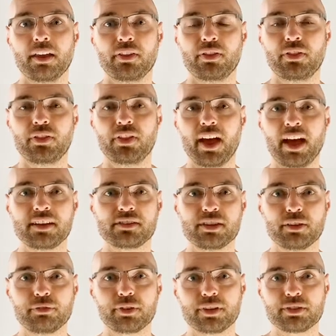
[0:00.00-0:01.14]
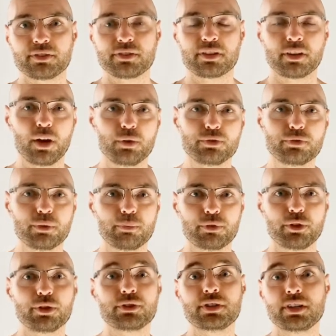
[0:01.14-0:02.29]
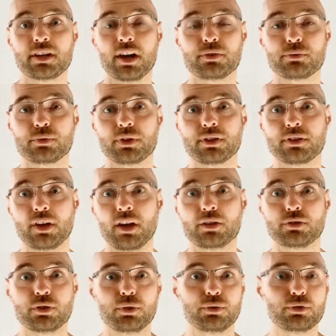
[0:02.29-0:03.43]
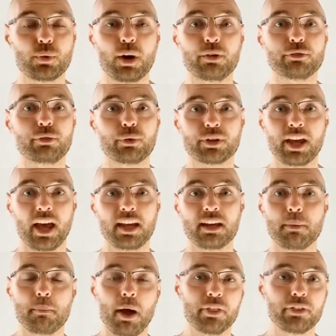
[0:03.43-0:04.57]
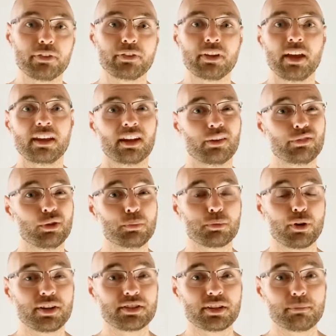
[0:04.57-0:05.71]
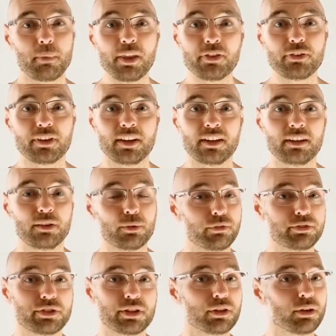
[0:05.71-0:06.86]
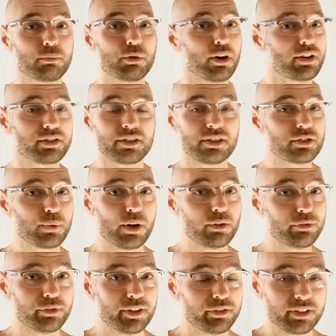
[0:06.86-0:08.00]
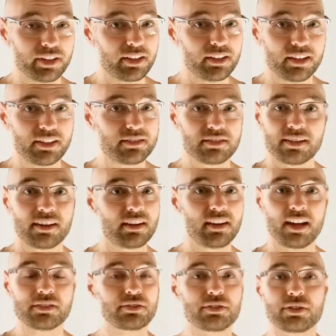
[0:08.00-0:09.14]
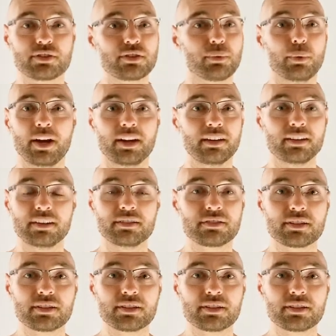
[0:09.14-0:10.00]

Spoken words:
that difference goes from 1,300 to 1,248 a month. Now, if you're pricing monthly, you're obviously going to price it at 1,250. That's just the way it is.